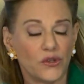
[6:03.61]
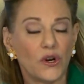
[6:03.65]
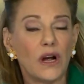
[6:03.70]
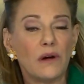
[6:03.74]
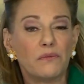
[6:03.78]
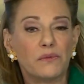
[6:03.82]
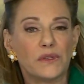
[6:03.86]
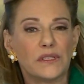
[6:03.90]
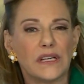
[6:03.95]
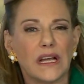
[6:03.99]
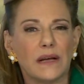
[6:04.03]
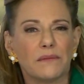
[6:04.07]

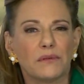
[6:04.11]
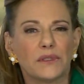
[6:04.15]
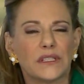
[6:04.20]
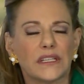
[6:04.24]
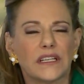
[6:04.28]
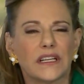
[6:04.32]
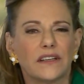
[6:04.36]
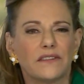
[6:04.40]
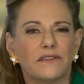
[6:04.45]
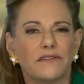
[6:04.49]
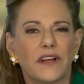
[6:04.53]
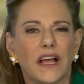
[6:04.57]
Trump was able
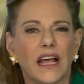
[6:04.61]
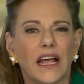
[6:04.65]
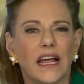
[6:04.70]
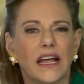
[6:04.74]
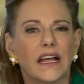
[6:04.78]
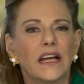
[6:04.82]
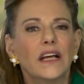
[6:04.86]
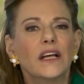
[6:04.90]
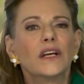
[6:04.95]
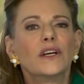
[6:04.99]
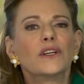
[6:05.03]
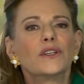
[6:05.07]
to
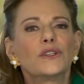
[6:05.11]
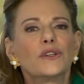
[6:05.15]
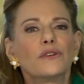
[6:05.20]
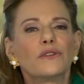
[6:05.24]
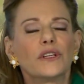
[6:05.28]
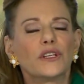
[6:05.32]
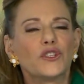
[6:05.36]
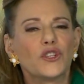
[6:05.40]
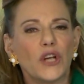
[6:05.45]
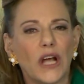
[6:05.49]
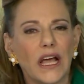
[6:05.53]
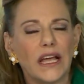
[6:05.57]
convey to
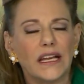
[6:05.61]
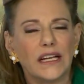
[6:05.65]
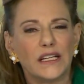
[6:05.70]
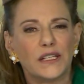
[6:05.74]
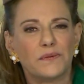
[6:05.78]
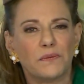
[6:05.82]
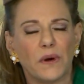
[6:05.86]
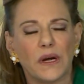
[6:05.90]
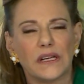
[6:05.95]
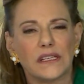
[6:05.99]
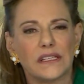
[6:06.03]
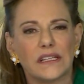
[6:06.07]
the
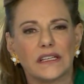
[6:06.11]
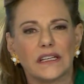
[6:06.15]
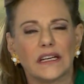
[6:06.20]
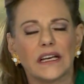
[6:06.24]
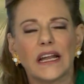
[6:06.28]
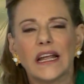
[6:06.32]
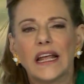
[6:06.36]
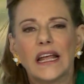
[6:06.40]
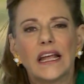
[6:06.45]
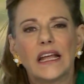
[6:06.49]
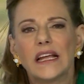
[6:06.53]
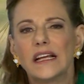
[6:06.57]
Chinese
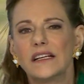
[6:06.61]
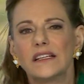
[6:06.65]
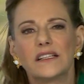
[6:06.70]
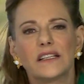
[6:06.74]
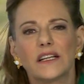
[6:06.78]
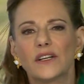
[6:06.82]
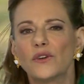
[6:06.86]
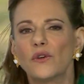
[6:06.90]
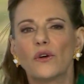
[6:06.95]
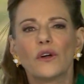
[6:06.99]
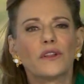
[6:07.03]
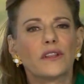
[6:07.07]
president is
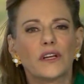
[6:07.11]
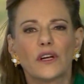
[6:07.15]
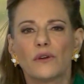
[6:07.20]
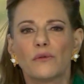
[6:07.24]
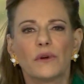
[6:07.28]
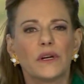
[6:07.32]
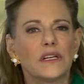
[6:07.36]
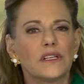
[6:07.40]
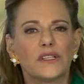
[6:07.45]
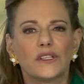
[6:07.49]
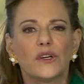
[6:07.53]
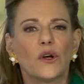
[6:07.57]
that North
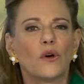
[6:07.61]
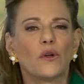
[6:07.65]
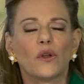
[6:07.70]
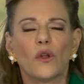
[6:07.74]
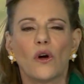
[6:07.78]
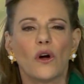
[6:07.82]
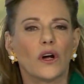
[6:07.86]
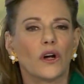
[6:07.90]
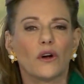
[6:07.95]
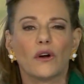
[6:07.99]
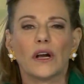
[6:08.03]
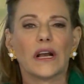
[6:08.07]
Korea is no
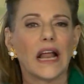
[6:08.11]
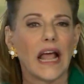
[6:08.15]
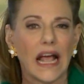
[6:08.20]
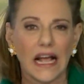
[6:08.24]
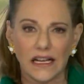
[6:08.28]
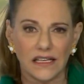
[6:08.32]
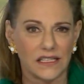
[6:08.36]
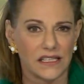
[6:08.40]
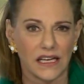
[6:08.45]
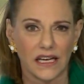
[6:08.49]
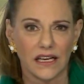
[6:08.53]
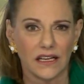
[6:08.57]
longer an
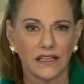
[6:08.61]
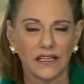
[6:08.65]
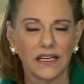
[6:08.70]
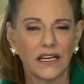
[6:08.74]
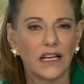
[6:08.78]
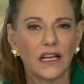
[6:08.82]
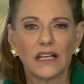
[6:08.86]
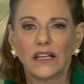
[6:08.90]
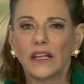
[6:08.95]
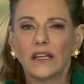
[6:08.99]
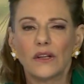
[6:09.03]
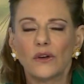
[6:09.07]
asset.
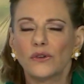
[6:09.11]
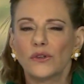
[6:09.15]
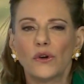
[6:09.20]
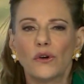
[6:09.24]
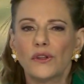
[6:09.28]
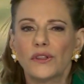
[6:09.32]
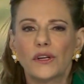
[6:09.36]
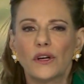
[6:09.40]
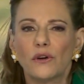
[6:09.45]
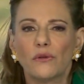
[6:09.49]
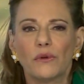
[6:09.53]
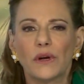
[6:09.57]

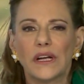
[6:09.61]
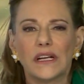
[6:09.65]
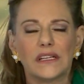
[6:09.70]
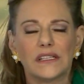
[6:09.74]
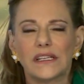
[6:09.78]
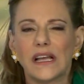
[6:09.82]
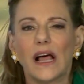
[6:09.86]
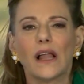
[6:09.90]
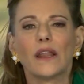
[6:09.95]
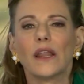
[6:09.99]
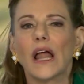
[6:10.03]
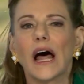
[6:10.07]
North Korea
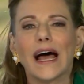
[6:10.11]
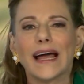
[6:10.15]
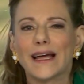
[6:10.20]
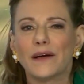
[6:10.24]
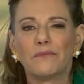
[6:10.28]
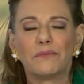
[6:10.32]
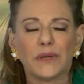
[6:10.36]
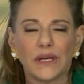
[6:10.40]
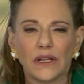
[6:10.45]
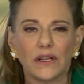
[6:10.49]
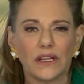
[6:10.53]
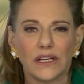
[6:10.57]
is a
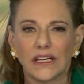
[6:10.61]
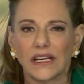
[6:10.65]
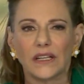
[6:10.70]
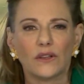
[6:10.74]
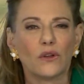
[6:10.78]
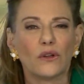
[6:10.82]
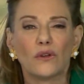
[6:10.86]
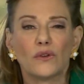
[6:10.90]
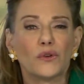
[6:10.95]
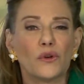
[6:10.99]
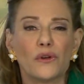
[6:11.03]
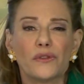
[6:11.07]
liability.
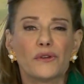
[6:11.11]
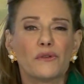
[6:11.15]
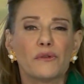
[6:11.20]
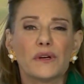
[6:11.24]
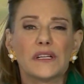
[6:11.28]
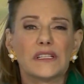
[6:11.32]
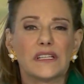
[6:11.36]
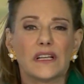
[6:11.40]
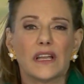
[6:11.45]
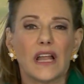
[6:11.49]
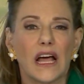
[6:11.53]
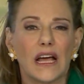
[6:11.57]
North
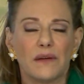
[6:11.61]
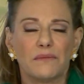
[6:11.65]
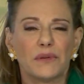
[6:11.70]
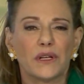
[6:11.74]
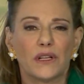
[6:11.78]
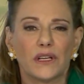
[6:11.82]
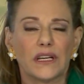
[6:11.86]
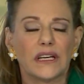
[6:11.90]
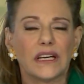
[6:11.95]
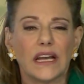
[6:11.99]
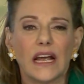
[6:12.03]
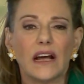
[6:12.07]
Korea is a
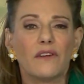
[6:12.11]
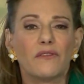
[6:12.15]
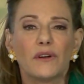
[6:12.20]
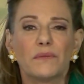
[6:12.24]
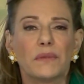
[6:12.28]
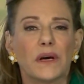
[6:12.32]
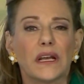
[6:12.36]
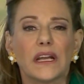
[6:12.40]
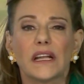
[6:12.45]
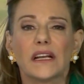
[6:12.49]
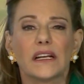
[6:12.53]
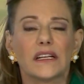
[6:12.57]
liability to
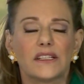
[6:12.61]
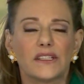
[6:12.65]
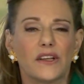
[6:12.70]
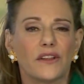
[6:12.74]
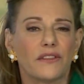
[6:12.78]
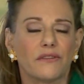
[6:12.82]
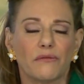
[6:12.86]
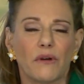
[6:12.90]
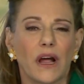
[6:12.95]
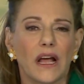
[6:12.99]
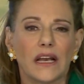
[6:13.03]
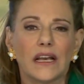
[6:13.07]
everybody, and it's
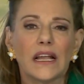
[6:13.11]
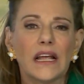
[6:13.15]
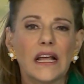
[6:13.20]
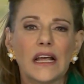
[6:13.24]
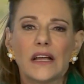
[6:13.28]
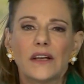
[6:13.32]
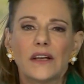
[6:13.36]
a threat